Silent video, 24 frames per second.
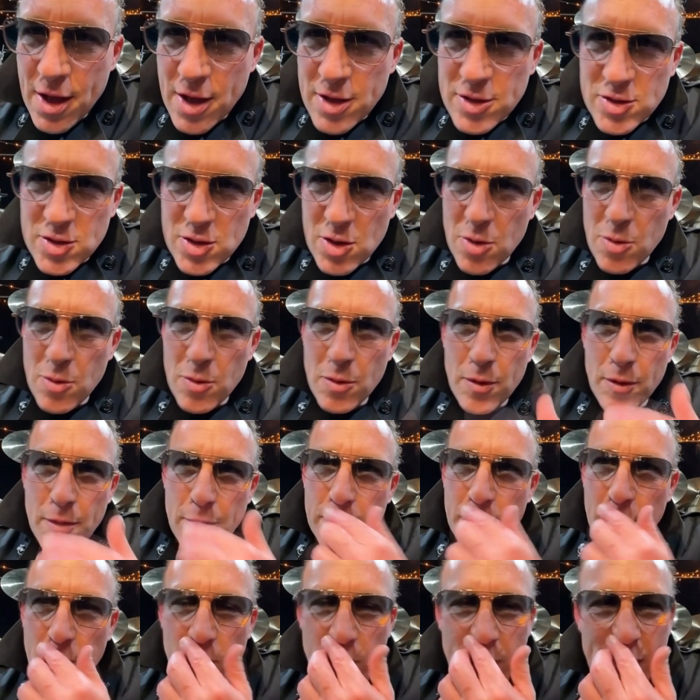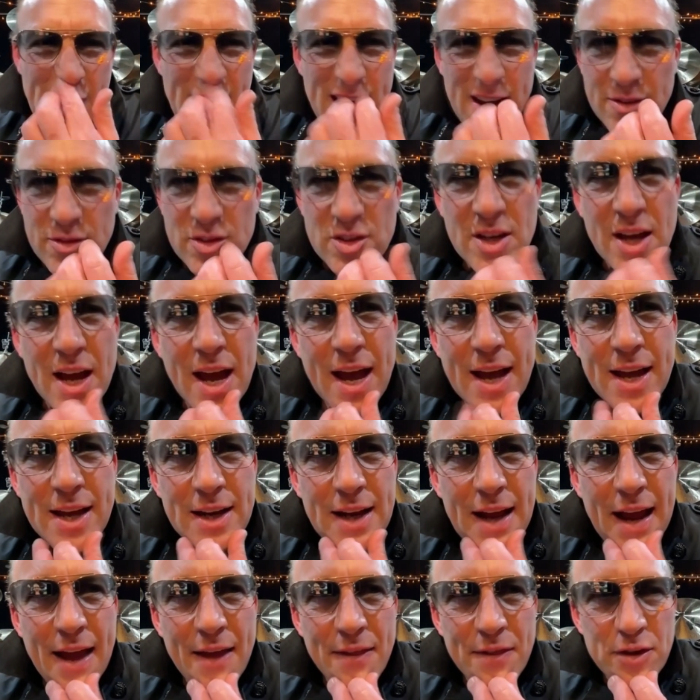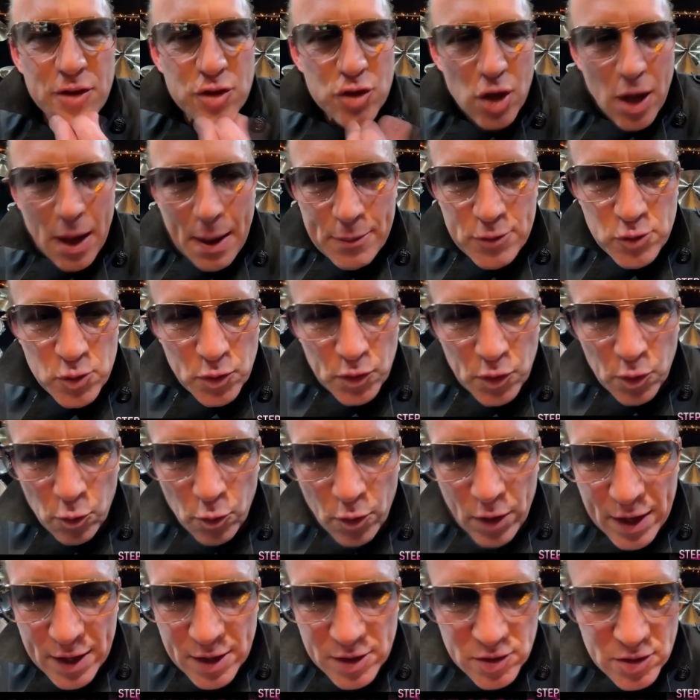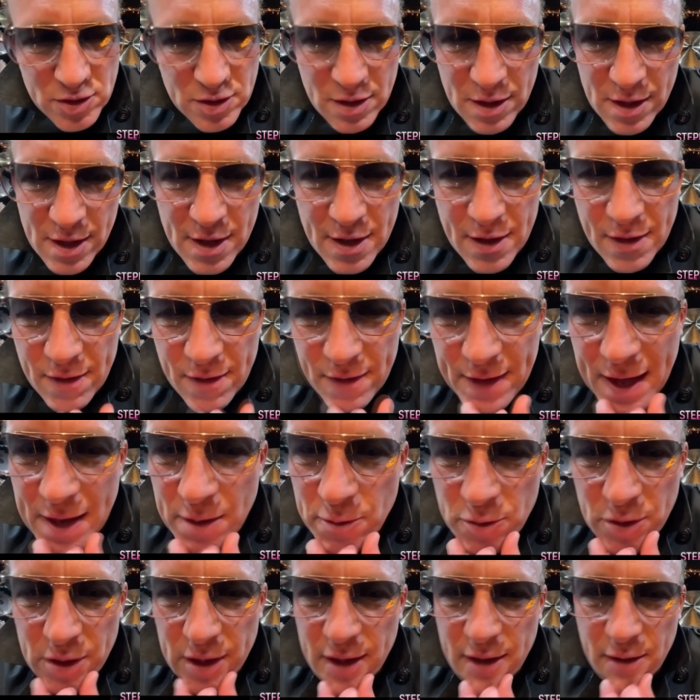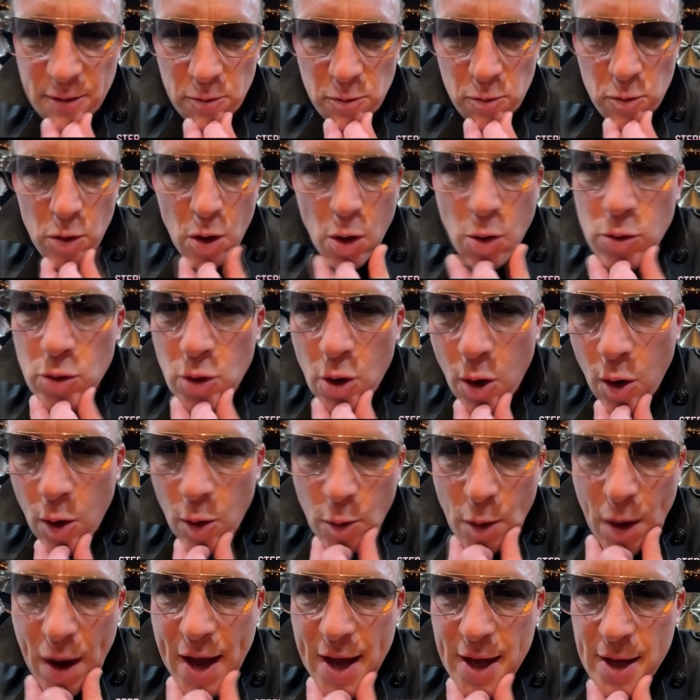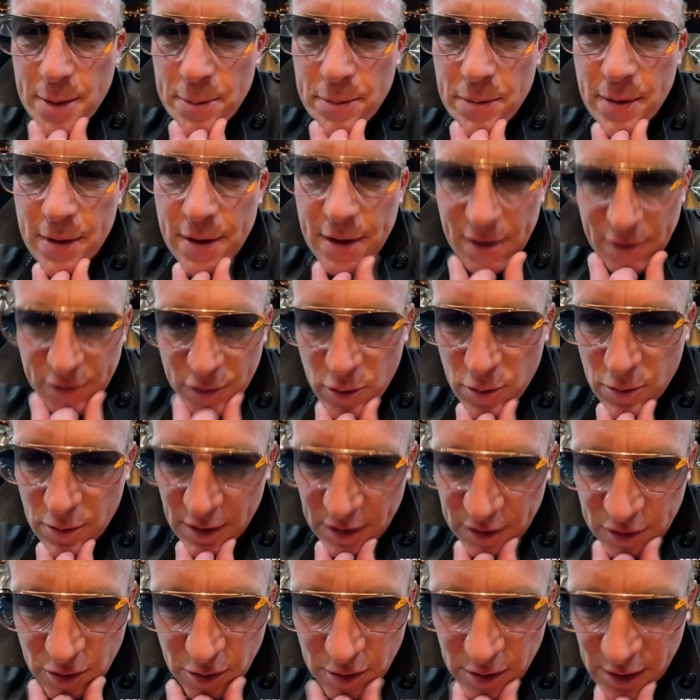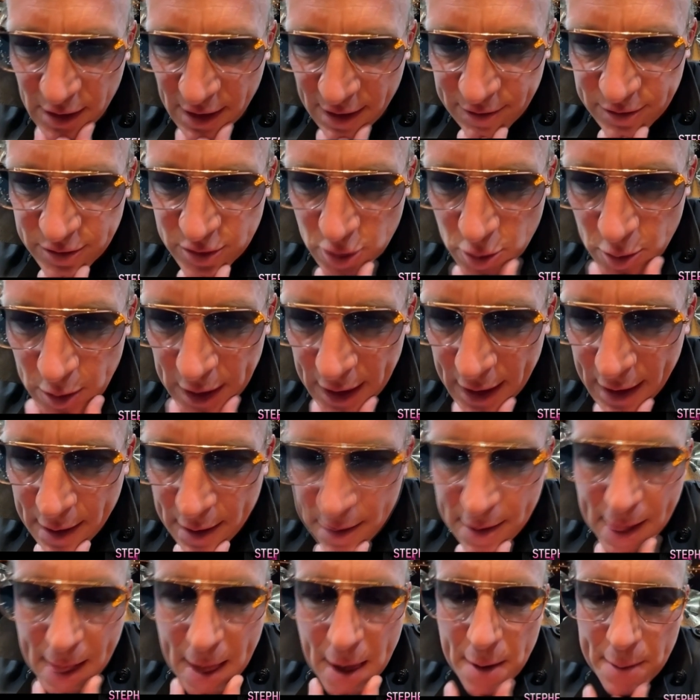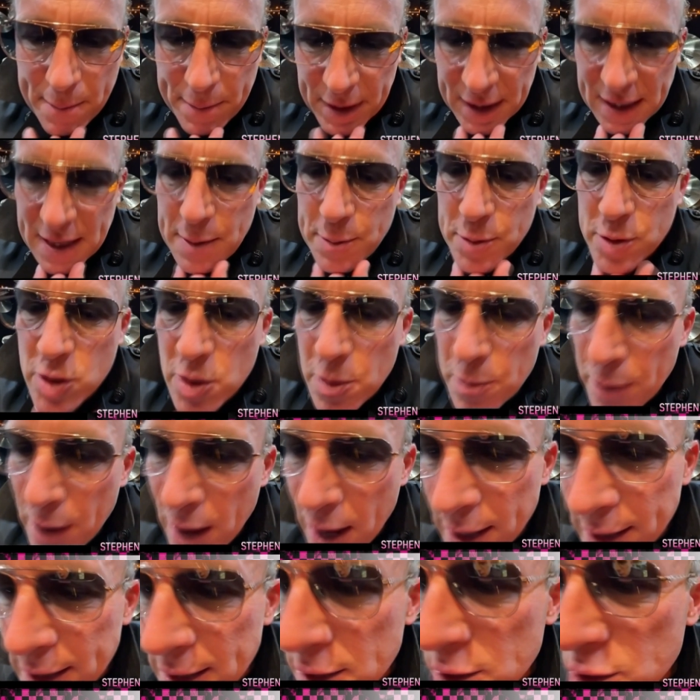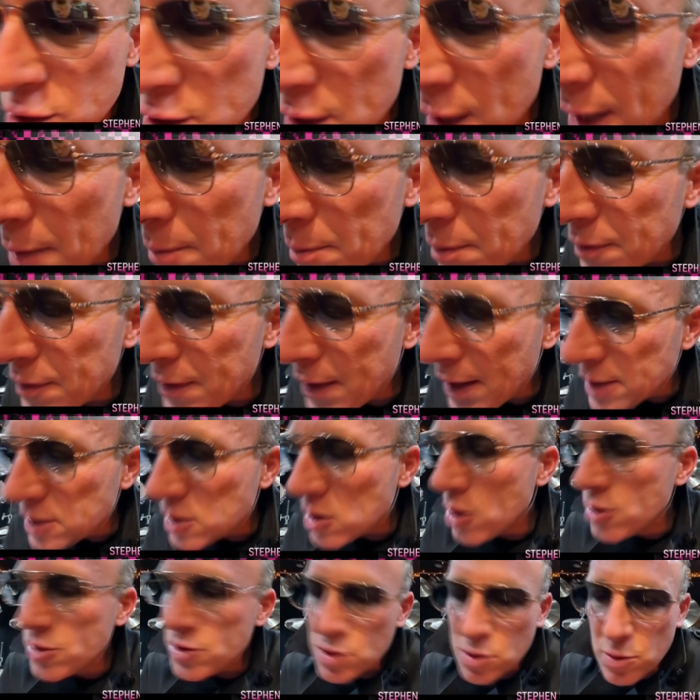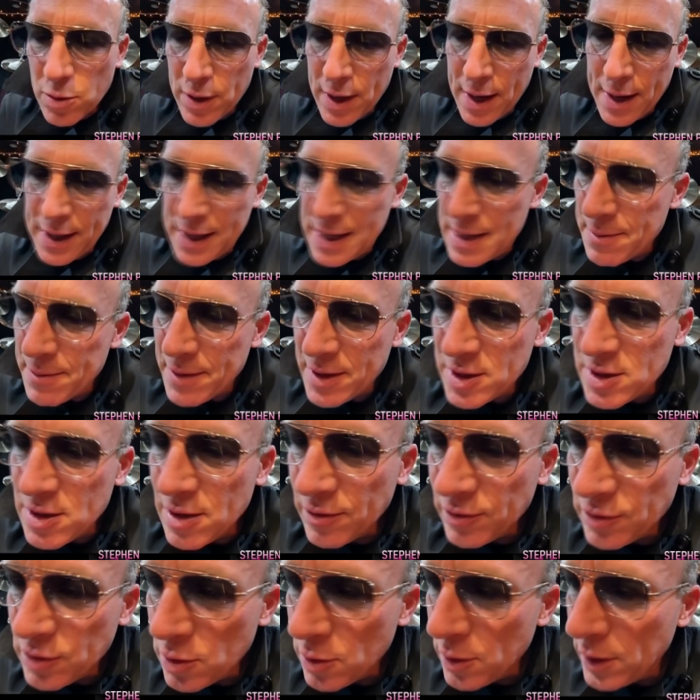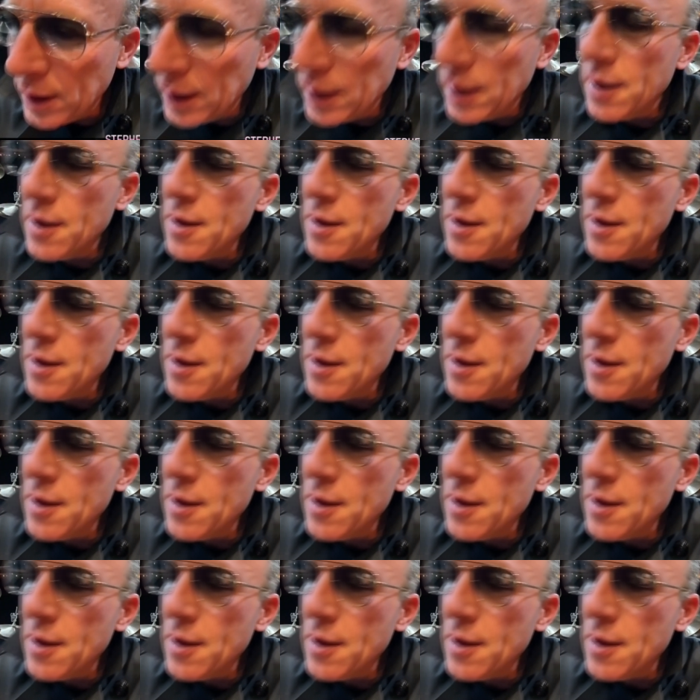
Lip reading: So the creative side and the chops with the wrist, that really won't go away if you love doing it. But keeping your body in shape, that's also what I keep myself doing.